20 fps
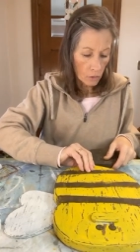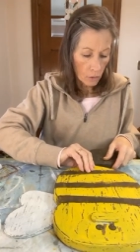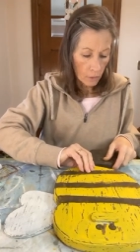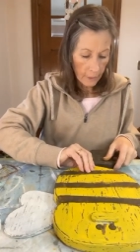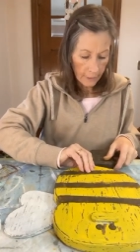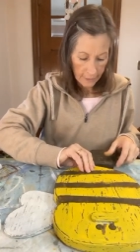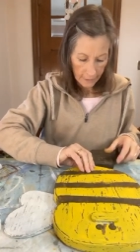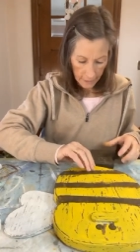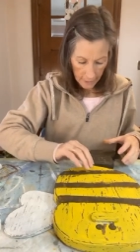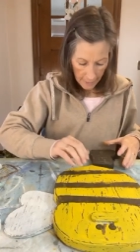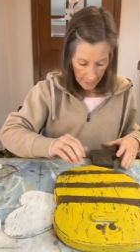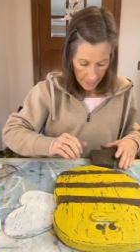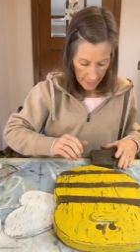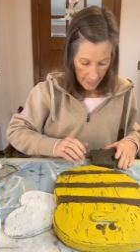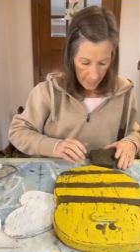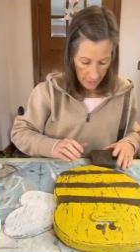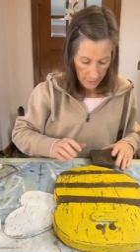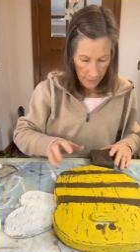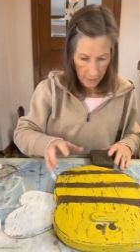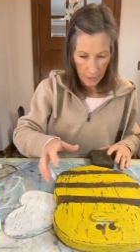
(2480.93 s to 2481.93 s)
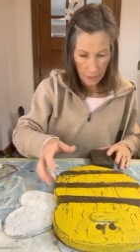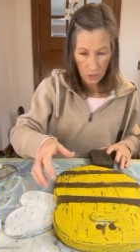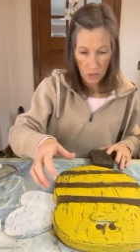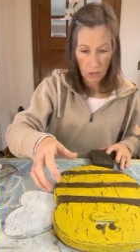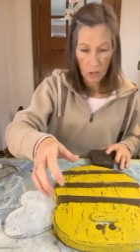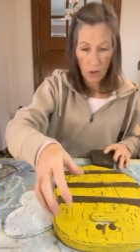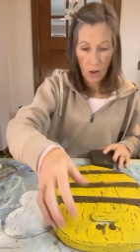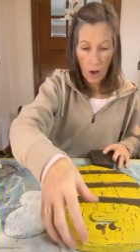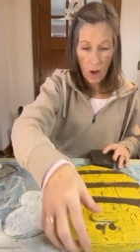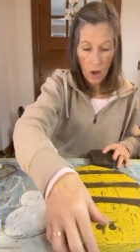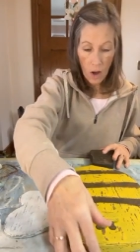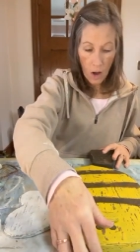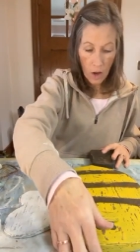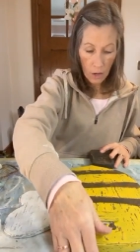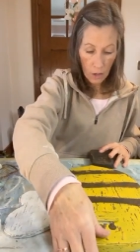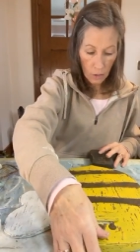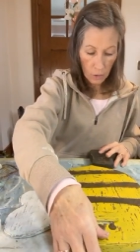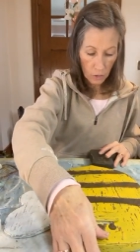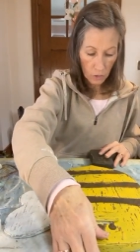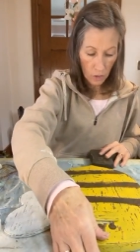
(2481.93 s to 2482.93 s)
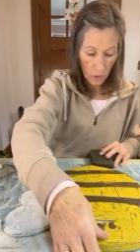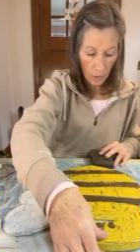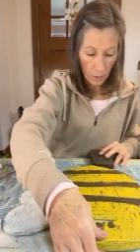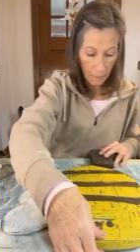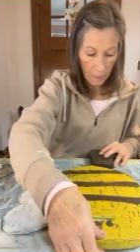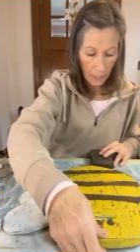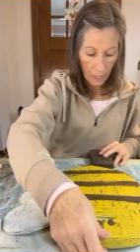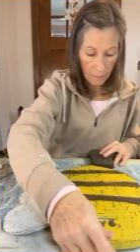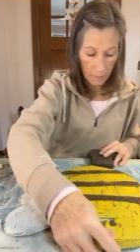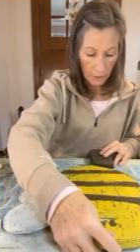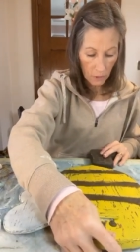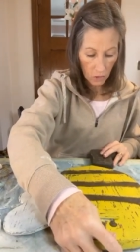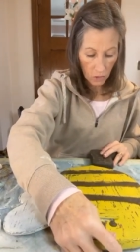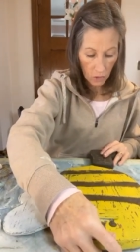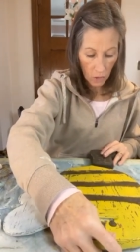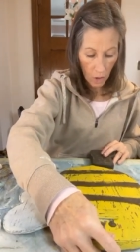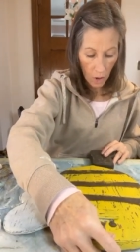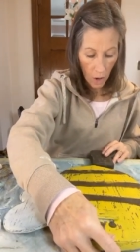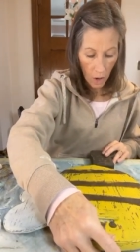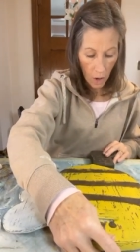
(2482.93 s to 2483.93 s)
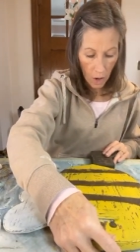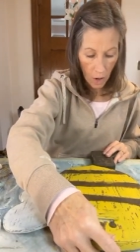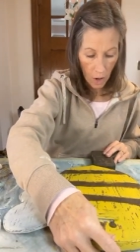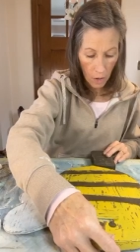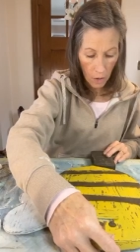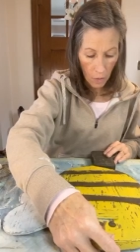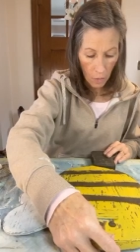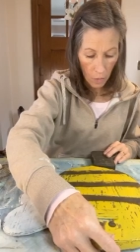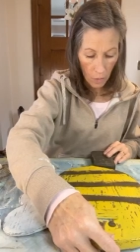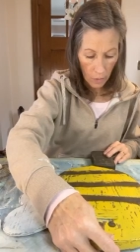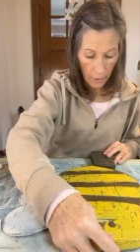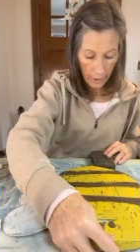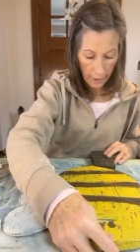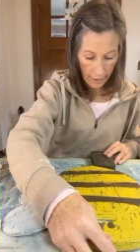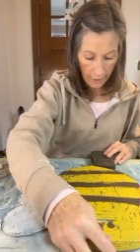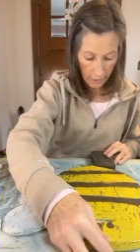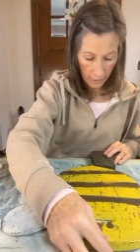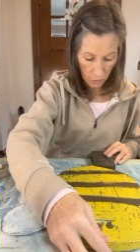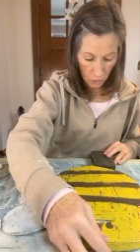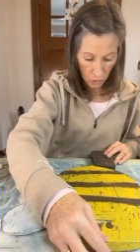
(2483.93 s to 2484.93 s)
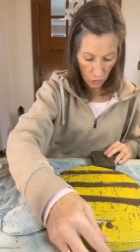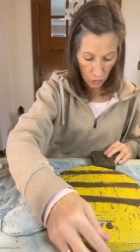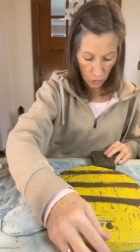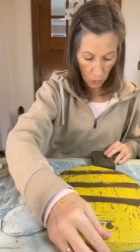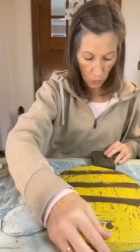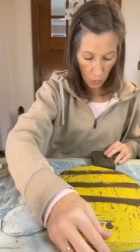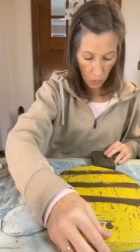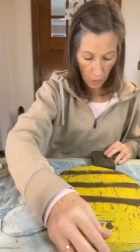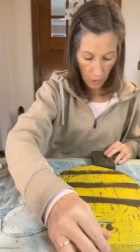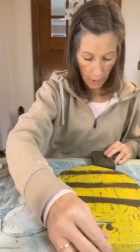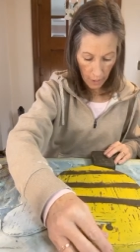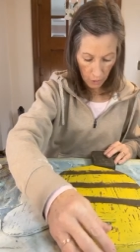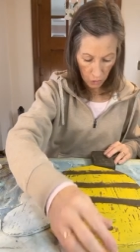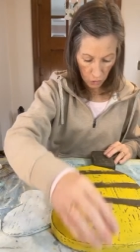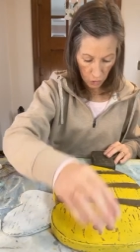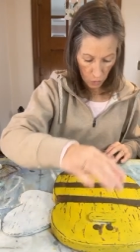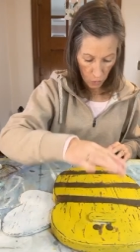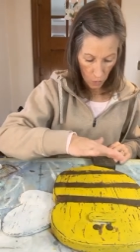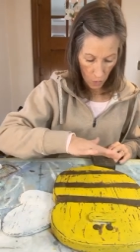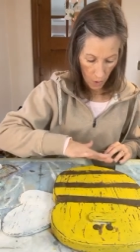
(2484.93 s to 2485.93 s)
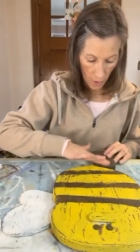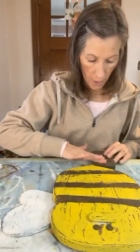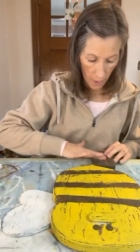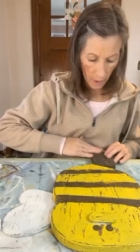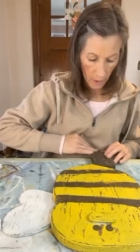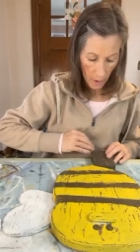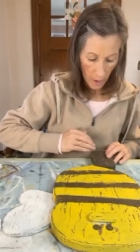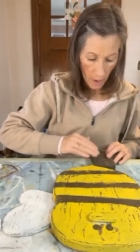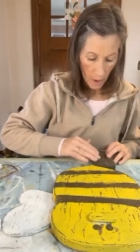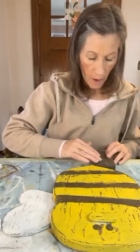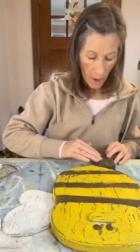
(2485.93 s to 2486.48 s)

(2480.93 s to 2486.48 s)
do his legs as long, so you can make him as tall or as short as you want.